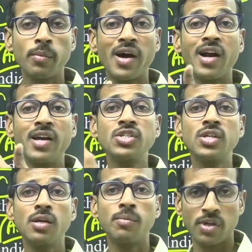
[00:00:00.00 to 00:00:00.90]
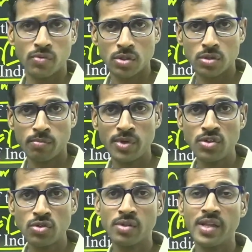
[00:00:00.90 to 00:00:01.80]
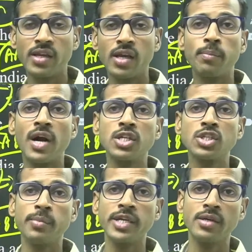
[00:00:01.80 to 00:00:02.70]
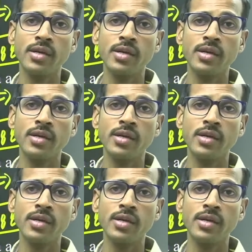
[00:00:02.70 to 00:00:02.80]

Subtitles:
additional powers, means they can participate in